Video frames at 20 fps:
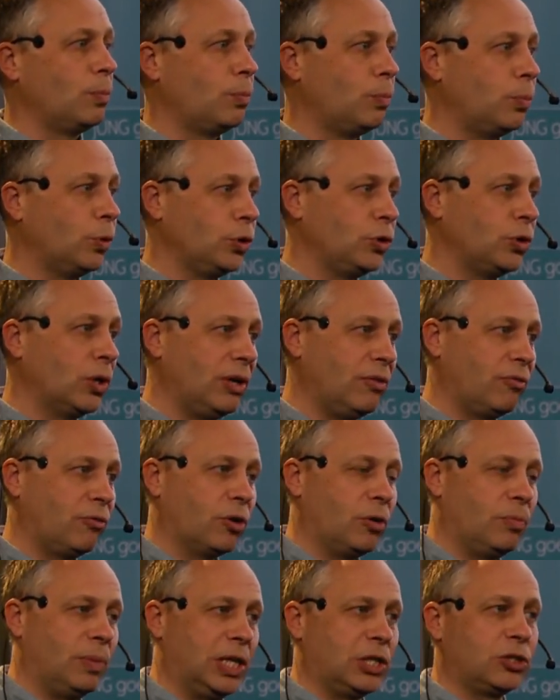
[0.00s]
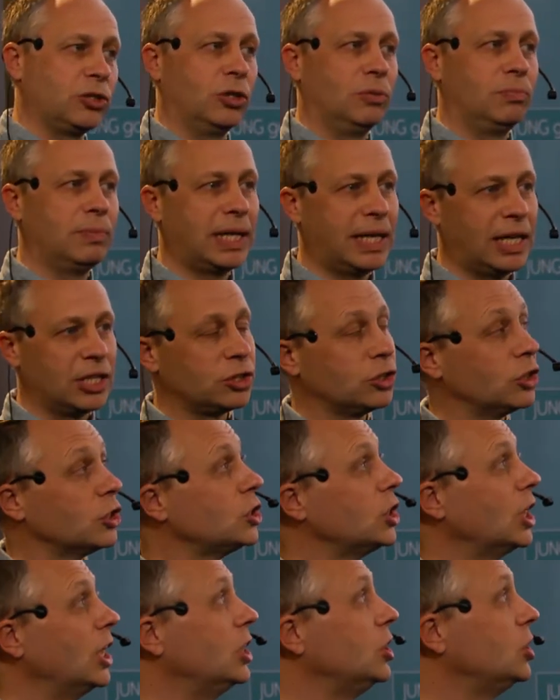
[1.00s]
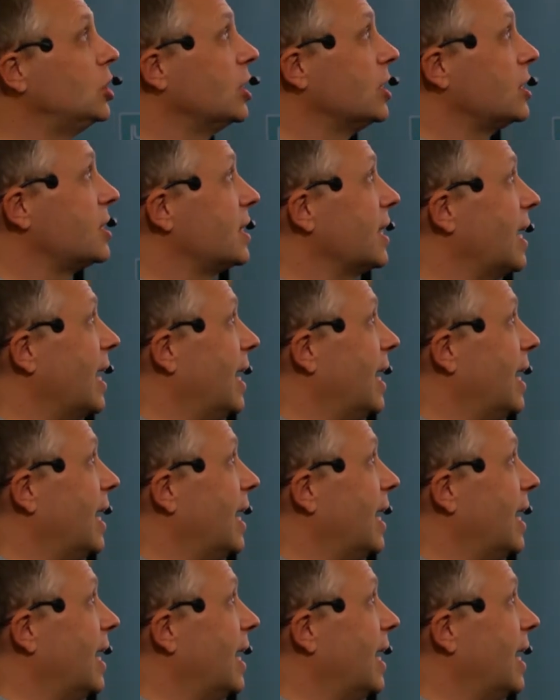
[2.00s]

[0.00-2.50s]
put the information, manage the changes,